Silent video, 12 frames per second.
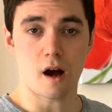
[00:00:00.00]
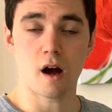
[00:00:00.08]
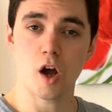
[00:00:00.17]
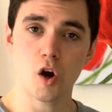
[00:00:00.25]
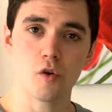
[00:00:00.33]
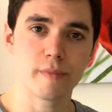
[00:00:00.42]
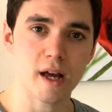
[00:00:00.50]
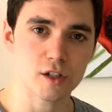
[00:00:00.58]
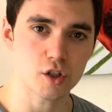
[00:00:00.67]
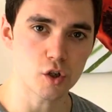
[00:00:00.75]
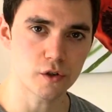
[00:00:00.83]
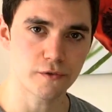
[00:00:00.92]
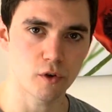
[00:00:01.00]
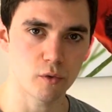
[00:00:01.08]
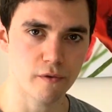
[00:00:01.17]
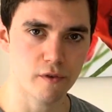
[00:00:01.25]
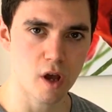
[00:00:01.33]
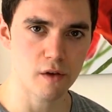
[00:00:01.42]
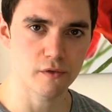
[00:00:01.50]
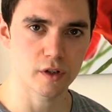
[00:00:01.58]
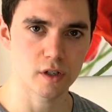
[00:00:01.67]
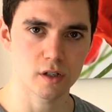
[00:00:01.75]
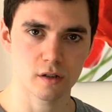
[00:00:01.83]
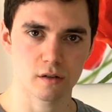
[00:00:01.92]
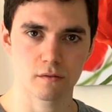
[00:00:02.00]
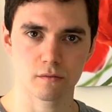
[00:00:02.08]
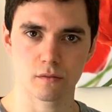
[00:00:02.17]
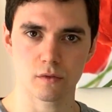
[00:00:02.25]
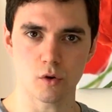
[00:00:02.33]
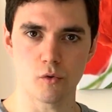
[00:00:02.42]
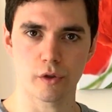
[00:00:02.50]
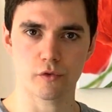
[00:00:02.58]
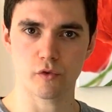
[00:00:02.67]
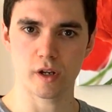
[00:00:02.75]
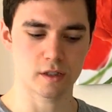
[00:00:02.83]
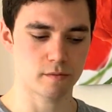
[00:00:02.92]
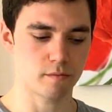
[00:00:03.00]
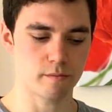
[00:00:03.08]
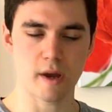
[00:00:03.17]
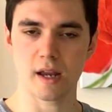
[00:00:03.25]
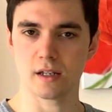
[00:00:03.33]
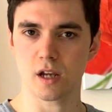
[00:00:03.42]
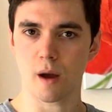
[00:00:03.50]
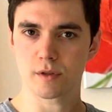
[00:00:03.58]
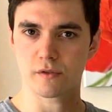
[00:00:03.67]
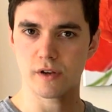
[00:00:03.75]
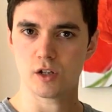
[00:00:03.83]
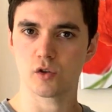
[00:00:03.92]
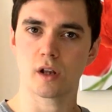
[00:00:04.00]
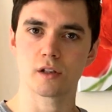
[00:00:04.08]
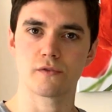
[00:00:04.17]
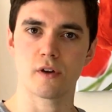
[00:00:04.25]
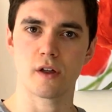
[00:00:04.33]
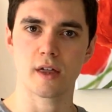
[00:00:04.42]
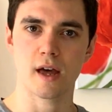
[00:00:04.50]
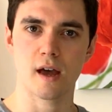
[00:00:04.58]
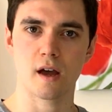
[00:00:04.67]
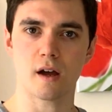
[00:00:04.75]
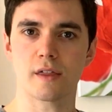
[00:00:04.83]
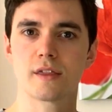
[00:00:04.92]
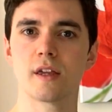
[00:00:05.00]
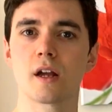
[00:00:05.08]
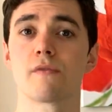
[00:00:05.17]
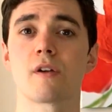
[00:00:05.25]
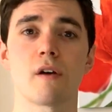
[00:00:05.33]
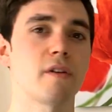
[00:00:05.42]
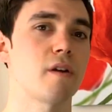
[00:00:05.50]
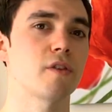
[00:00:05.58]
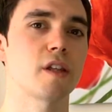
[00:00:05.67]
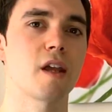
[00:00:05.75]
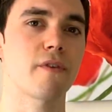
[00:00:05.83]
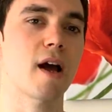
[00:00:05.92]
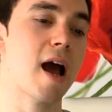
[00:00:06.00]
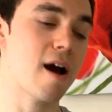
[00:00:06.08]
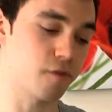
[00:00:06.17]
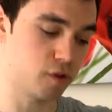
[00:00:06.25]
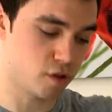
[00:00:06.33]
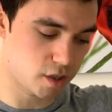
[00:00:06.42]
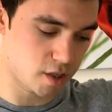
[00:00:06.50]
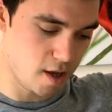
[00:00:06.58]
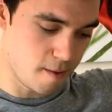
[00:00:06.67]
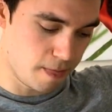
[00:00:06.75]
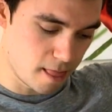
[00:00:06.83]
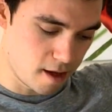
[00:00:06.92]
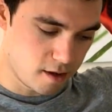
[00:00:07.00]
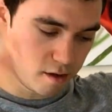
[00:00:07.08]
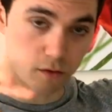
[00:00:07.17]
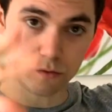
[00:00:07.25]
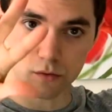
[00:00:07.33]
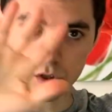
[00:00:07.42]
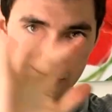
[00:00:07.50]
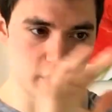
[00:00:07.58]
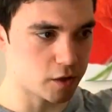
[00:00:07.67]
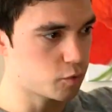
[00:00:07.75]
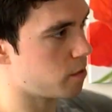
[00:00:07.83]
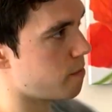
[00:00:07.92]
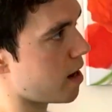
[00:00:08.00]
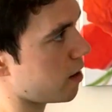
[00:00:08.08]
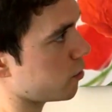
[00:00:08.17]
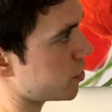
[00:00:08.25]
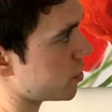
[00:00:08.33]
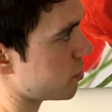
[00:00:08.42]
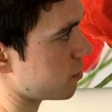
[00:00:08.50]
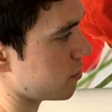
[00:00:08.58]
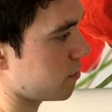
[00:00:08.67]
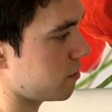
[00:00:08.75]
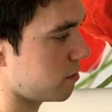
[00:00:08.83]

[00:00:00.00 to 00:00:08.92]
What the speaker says: I hope that's useful. We've covered all 3 main types of heat transfer there. I think I've covered everything. If I haven't, do this with your mouse,